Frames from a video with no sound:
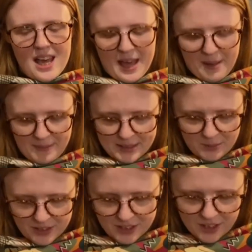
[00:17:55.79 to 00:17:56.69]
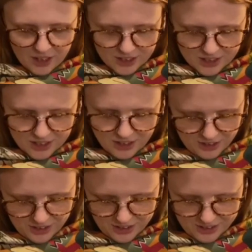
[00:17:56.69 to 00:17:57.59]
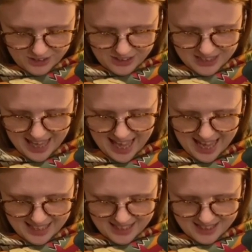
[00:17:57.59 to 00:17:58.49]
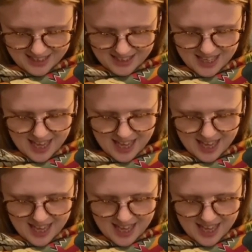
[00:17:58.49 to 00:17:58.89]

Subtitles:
It's one of the cotton lawns and